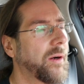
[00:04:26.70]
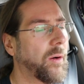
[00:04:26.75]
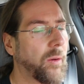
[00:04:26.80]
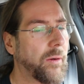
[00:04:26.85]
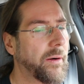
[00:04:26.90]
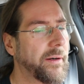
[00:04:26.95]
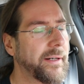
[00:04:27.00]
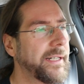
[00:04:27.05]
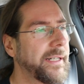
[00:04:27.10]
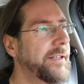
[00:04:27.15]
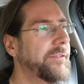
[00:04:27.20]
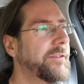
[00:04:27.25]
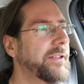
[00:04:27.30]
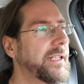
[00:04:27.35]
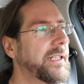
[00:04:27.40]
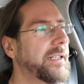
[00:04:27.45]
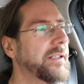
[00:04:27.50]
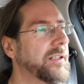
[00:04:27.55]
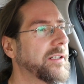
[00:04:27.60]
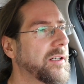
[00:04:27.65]
or even
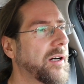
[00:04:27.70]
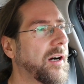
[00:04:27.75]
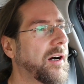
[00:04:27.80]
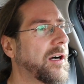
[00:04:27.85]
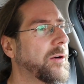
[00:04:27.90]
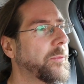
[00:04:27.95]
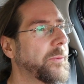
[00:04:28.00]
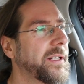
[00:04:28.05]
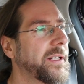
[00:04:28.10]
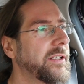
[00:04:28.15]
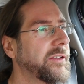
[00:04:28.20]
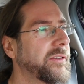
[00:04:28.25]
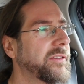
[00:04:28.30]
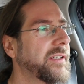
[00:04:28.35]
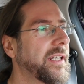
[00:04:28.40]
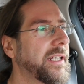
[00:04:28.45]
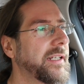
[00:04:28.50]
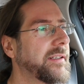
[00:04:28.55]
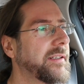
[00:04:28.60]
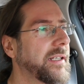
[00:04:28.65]
in the car when you
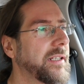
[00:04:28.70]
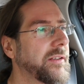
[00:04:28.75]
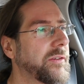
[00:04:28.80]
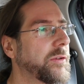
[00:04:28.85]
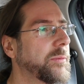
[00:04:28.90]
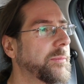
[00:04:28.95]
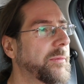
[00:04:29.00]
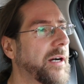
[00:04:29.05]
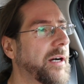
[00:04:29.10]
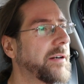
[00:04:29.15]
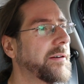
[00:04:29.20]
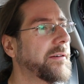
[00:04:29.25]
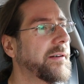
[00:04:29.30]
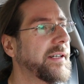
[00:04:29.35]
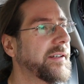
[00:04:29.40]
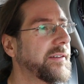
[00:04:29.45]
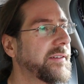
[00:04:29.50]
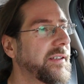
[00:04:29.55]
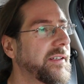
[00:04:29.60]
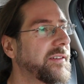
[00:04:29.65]
said that tomorrow
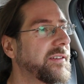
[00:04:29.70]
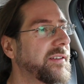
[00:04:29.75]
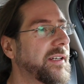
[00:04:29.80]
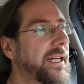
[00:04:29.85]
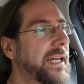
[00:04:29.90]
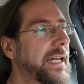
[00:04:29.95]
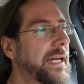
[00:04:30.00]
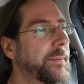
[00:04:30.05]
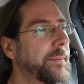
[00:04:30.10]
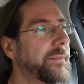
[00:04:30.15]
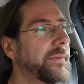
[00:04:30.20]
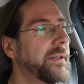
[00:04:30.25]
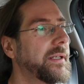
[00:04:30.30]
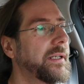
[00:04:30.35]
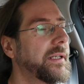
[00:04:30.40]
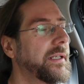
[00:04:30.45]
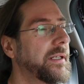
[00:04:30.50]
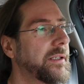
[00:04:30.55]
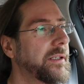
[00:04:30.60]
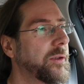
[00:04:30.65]
at 6 AM
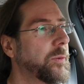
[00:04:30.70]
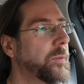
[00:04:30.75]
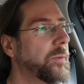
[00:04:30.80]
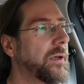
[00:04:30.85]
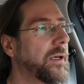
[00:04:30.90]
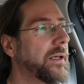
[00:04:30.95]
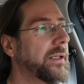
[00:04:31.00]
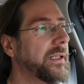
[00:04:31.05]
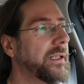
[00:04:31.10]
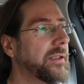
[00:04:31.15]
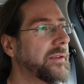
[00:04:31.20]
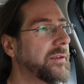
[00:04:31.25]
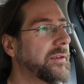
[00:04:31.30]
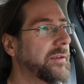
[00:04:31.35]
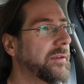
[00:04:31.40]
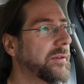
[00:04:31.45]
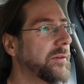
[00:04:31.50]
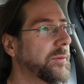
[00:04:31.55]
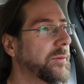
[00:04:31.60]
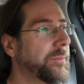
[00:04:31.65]
you want it
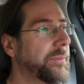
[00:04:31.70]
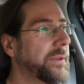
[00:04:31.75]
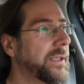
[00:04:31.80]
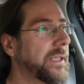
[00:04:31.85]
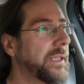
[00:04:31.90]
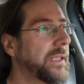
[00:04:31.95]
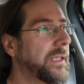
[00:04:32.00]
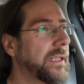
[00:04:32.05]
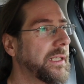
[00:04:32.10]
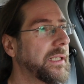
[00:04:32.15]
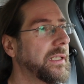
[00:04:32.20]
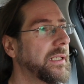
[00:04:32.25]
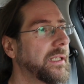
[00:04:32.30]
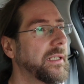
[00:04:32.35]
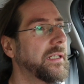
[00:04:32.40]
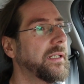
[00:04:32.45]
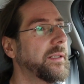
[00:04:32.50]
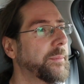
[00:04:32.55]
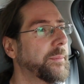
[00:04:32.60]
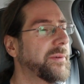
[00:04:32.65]
to be
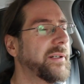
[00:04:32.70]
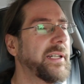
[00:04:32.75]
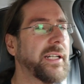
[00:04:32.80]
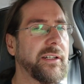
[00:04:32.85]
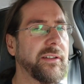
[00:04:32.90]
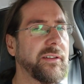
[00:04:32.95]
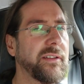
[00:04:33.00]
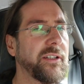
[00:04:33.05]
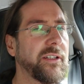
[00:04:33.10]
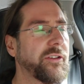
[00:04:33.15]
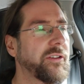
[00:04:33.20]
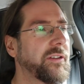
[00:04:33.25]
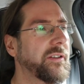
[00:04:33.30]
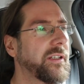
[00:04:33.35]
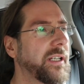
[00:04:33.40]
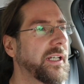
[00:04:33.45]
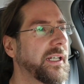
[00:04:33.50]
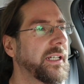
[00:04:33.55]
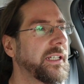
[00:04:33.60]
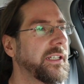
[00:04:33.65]

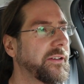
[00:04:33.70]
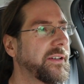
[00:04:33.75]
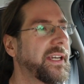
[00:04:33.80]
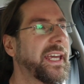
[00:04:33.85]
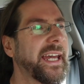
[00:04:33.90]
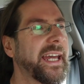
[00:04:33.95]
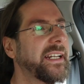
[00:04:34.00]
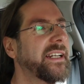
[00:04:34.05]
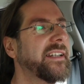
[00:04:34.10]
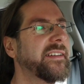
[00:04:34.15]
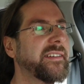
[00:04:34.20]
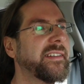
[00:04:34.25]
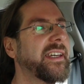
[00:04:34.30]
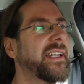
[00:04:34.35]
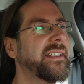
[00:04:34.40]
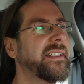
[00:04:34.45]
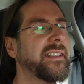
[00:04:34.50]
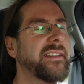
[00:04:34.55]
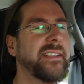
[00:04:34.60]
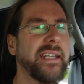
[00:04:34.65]
preconditioned, you cannot
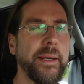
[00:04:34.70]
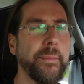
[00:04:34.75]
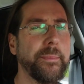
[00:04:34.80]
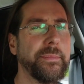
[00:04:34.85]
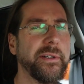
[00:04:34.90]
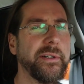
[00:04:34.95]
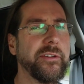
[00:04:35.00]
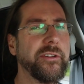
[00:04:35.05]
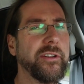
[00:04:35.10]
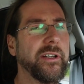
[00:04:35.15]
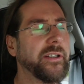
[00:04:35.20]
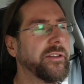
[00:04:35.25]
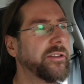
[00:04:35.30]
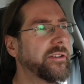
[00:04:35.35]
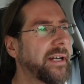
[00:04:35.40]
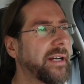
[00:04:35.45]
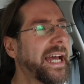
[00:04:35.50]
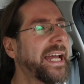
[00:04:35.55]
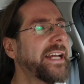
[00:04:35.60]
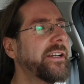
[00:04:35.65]
set the temperature.
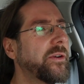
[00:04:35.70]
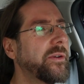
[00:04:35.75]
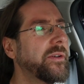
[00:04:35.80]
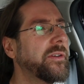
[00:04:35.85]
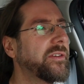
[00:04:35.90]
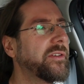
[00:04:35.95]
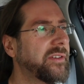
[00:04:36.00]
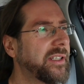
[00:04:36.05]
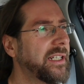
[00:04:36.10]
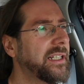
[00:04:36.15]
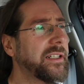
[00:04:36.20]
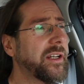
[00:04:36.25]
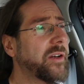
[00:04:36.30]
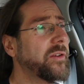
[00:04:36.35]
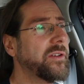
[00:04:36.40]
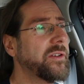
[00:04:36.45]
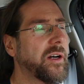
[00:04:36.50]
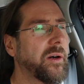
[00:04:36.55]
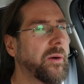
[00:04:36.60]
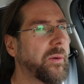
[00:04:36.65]
So I still
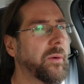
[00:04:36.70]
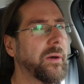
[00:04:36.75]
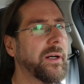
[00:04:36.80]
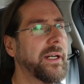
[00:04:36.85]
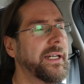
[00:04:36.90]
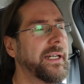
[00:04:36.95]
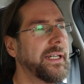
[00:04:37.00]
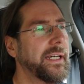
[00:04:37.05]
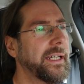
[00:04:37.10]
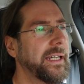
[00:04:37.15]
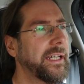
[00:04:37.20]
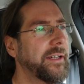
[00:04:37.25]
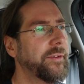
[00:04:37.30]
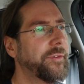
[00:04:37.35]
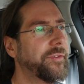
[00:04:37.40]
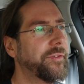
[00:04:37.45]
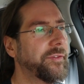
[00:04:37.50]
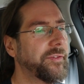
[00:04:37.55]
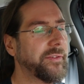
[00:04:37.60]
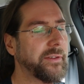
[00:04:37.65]
don't know
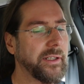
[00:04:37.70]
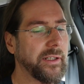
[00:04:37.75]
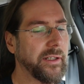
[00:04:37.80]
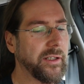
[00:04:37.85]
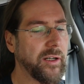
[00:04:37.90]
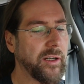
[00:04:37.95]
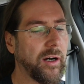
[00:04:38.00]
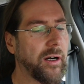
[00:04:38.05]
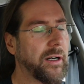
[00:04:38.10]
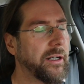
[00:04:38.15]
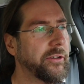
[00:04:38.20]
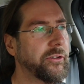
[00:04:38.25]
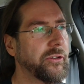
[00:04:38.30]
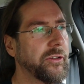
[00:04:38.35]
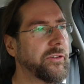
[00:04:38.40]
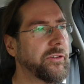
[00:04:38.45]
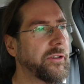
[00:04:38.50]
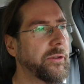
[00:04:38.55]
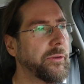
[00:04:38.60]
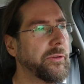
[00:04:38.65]
if the car
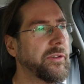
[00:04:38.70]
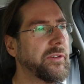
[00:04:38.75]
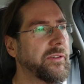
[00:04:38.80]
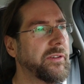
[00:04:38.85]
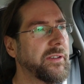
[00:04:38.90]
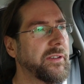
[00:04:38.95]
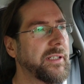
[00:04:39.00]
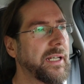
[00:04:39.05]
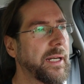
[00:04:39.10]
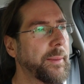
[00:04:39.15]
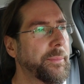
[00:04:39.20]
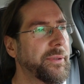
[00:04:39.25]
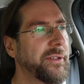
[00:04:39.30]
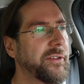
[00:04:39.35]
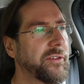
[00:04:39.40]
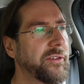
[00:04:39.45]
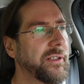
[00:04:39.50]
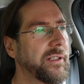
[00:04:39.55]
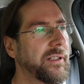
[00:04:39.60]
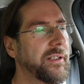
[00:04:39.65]
just uses the
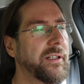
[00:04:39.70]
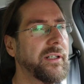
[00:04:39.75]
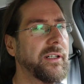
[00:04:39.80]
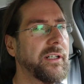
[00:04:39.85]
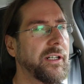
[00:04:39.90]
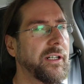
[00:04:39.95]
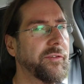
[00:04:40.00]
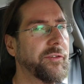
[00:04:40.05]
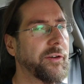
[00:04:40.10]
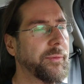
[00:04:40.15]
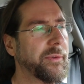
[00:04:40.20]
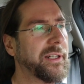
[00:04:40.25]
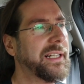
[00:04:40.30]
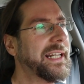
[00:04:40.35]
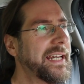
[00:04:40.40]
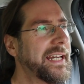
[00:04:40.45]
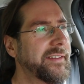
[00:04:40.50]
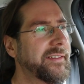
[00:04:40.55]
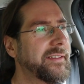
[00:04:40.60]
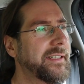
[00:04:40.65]
temperature from the
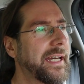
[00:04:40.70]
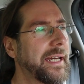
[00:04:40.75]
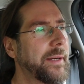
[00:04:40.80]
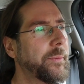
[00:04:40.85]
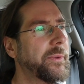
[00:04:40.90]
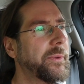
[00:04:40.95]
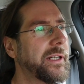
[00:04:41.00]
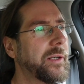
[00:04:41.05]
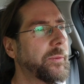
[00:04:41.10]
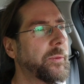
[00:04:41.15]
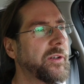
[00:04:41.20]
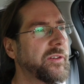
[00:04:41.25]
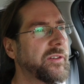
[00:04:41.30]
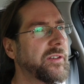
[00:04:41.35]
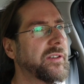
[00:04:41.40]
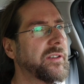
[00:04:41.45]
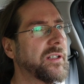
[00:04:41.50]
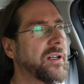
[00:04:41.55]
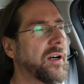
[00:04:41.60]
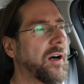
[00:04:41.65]
last time when I was
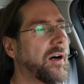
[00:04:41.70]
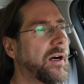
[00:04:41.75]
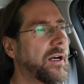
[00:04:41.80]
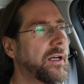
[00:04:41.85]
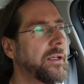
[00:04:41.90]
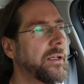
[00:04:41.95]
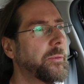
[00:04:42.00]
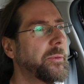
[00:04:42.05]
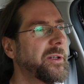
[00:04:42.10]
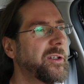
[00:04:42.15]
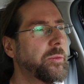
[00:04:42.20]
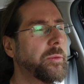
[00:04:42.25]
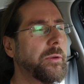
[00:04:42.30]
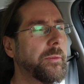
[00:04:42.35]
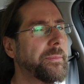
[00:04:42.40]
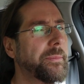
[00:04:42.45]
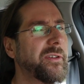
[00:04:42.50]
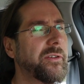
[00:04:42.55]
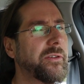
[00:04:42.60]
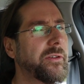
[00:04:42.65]
in the car, which
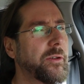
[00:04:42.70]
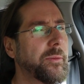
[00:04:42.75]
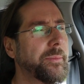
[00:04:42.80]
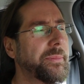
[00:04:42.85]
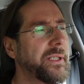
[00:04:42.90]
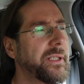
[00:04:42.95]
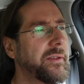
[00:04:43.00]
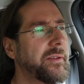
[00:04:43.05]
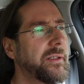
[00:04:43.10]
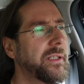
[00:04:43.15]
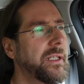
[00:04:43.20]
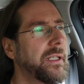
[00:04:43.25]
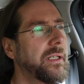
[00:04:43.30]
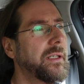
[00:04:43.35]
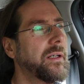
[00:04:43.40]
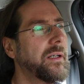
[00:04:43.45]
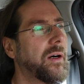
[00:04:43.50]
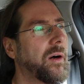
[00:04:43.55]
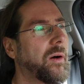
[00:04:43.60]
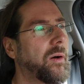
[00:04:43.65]
would be stupid,
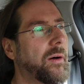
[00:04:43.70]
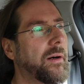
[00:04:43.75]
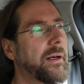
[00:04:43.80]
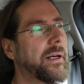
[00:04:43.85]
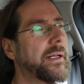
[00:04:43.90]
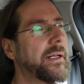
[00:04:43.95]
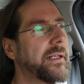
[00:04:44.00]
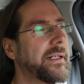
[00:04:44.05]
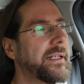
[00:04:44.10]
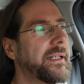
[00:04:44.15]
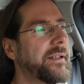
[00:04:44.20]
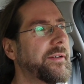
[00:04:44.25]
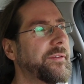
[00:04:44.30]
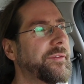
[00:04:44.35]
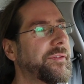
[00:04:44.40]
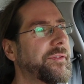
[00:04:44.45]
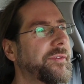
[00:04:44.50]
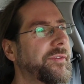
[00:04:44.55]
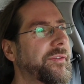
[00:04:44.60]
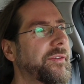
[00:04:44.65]
or
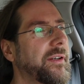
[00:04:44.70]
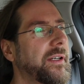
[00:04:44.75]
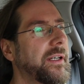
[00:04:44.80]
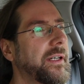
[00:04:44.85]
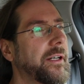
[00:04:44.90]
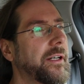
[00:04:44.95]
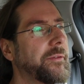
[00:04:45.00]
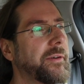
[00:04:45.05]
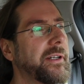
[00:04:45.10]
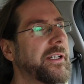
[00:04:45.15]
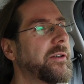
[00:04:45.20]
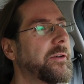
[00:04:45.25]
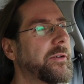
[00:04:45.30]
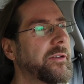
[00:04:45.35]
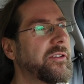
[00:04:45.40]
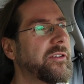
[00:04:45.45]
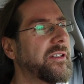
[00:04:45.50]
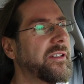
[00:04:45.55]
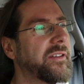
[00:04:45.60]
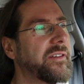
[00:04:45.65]
if
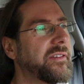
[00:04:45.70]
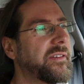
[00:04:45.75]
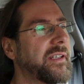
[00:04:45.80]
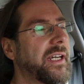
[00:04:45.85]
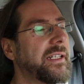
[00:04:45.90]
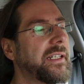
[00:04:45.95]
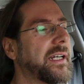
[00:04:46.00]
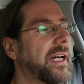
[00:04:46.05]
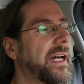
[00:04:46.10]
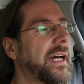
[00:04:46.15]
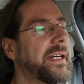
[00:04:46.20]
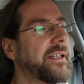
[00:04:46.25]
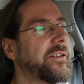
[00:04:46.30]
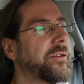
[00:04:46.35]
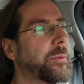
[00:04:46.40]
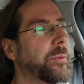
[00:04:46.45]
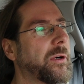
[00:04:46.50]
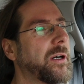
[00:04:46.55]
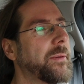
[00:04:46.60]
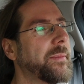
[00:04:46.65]
Renault just said,
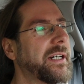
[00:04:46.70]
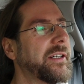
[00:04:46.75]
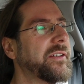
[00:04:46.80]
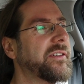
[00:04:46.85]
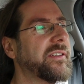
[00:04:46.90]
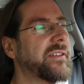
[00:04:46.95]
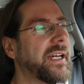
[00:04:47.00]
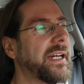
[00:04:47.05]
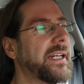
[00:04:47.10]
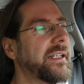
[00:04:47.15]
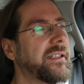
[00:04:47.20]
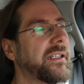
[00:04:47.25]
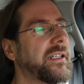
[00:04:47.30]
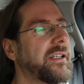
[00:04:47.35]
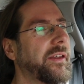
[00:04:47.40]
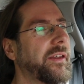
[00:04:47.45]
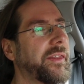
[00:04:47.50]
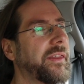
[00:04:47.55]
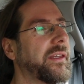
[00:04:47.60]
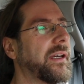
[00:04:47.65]
it's warm outside,
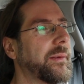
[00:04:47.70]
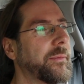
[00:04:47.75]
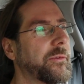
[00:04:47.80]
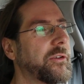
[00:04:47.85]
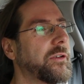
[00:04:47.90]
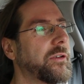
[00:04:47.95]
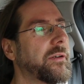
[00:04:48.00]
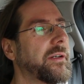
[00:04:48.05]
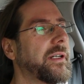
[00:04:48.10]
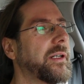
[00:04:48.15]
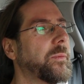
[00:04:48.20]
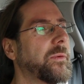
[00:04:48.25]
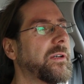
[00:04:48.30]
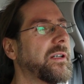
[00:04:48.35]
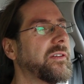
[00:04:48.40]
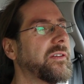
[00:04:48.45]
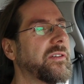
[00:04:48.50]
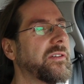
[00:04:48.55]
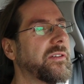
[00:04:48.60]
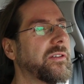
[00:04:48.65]
Heath, I'm sure he
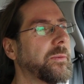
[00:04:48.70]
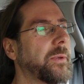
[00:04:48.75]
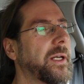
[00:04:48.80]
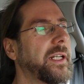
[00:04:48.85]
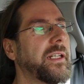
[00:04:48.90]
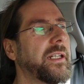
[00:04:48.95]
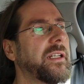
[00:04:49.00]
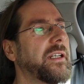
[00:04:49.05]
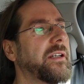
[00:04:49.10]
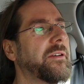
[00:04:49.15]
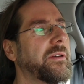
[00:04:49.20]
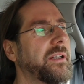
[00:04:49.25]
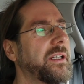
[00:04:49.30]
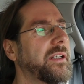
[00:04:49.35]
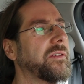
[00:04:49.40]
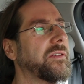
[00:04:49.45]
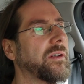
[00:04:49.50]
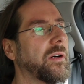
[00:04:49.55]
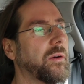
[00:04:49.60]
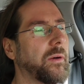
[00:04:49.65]
wants 20
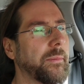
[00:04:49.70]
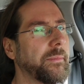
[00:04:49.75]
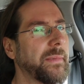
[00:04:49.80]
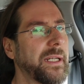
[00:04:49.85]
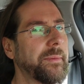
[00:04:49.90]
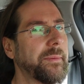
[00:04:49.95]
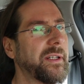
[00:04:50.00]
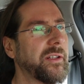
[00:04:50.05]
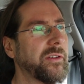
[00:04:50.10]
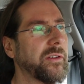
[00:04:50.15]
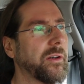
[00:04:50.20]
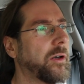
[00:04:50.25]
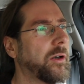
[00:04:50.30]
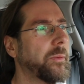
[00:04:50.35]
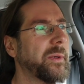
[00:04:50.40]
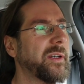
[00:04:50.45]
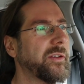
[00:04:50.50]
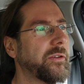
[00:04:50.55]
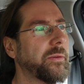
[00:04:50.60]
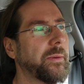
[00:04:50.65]
degrees, or maybe it's
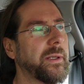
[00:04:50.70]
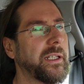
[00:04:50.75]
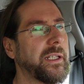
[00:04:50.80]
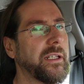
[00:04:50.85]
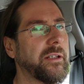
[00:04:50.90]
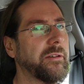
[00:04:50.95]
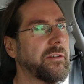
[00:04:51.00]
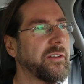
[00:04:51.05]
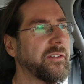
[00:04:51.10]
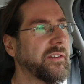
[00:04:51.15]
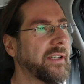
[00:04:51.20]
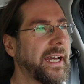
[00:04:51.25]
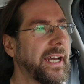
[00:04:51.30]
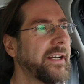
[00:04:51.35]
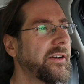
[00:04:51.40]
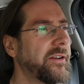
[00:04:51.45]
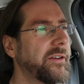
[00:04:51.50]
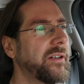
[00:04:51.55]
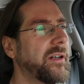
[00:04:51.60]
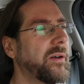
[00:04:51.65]
always 20 degrees, I
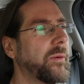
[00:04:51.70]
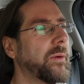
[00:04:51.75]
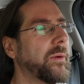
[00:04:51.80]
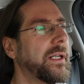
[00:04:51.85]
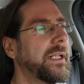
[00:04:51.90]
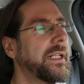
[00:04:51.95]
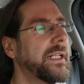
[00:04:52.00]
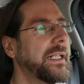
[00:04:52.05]
don't know.